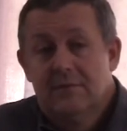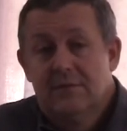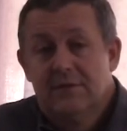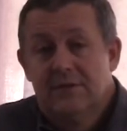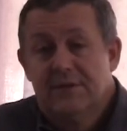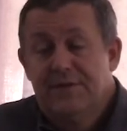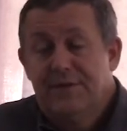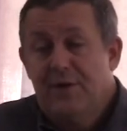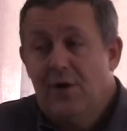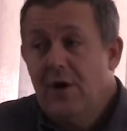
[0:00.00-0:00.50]

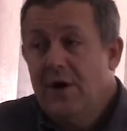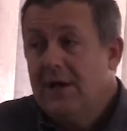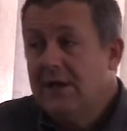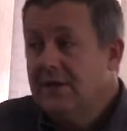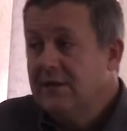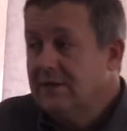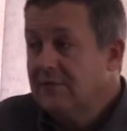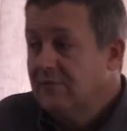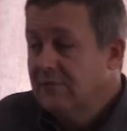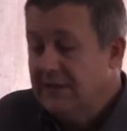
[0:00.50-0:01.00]
to
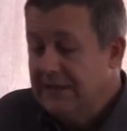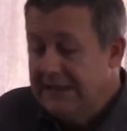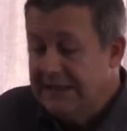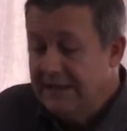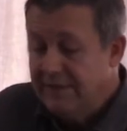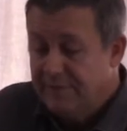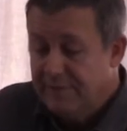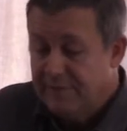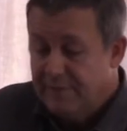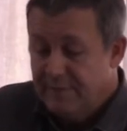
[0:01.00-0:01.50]
find
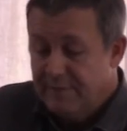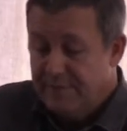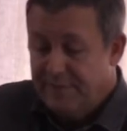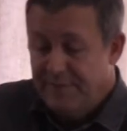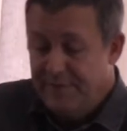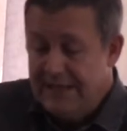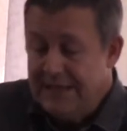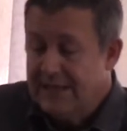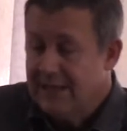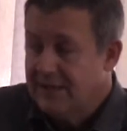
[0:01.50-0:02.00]
relief from
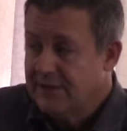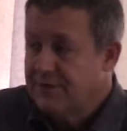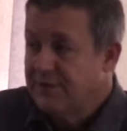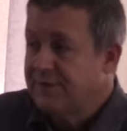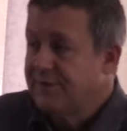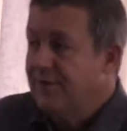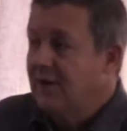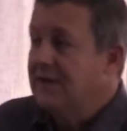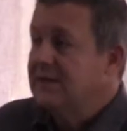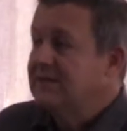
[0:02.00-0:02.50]
fear, to
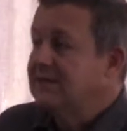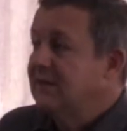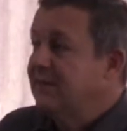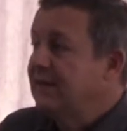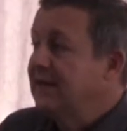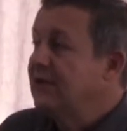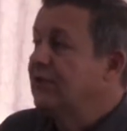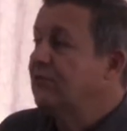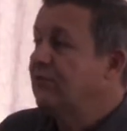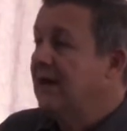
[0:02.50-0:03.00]
find
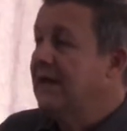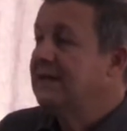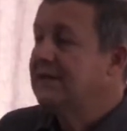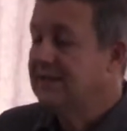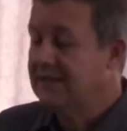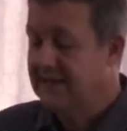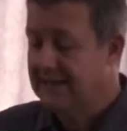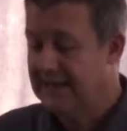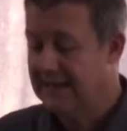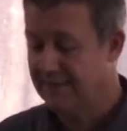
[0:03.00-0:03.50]
something
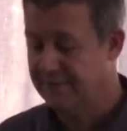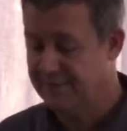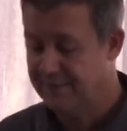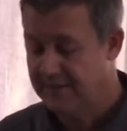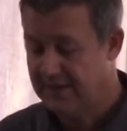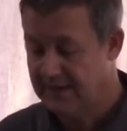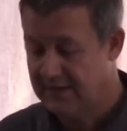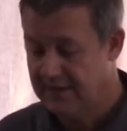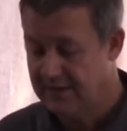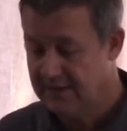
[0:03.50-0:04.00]
greater than our
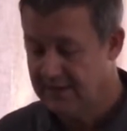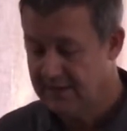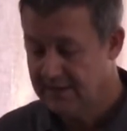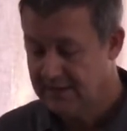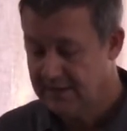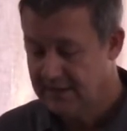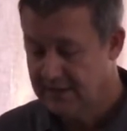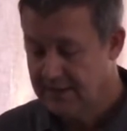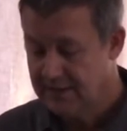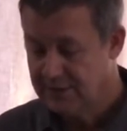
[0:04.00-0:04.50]
fear
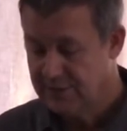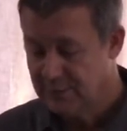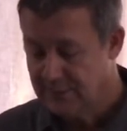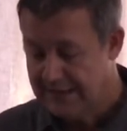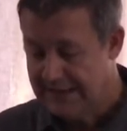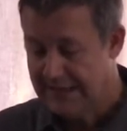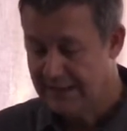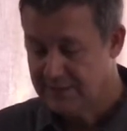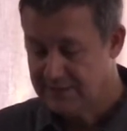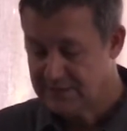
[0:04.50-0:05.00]
to
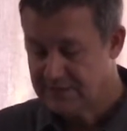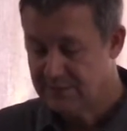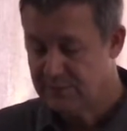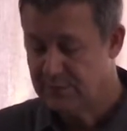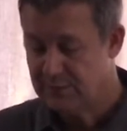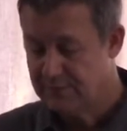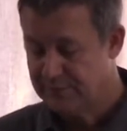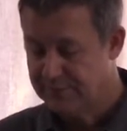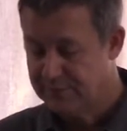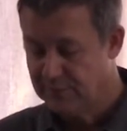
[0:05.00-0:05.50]
allow us to
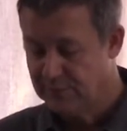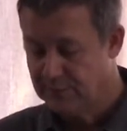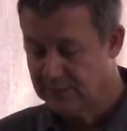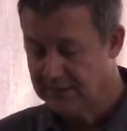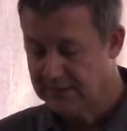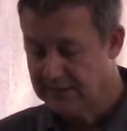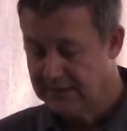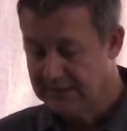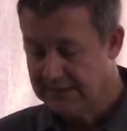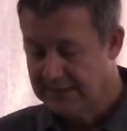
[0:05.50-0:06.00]
move
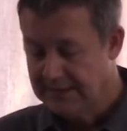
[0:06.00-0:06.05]
forward.